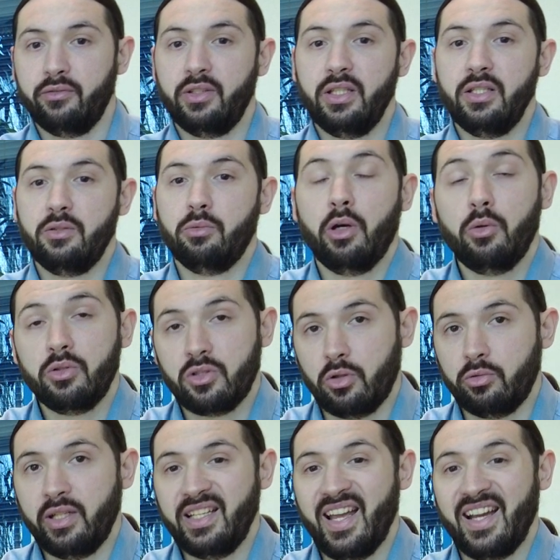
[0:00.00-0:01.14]
if these roles
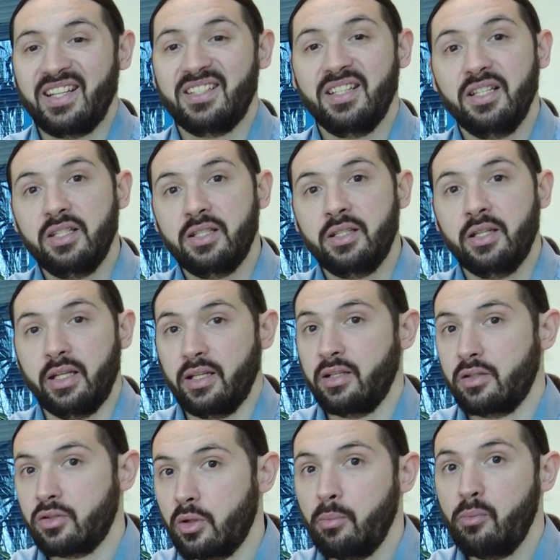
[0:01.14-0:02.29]
already exist in
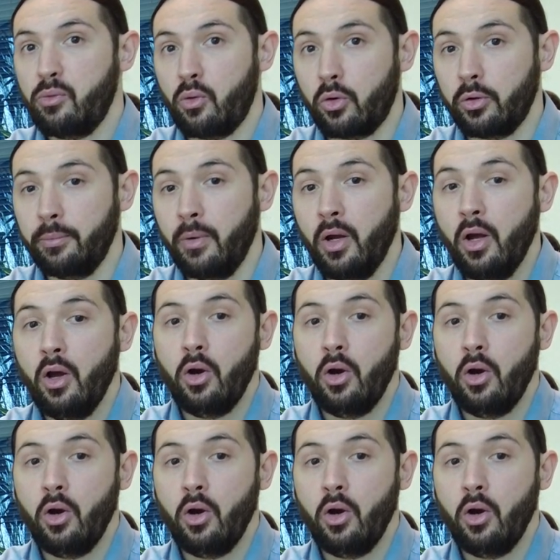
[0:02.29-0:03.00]
some form